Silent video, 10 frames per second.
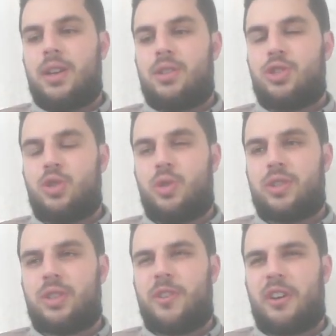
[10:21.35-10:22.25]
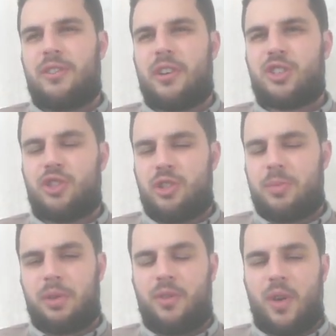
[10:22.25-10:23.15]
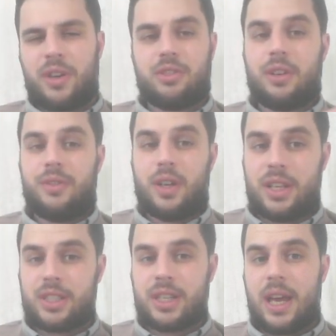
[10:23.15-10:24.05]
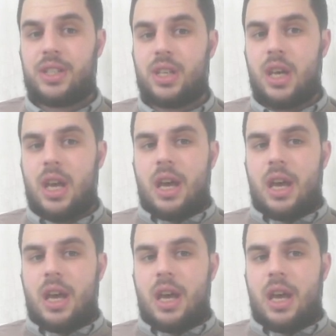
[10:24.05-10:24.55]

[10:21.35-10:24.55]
You know, Chisora is a very, very durable fighter, even at this stage.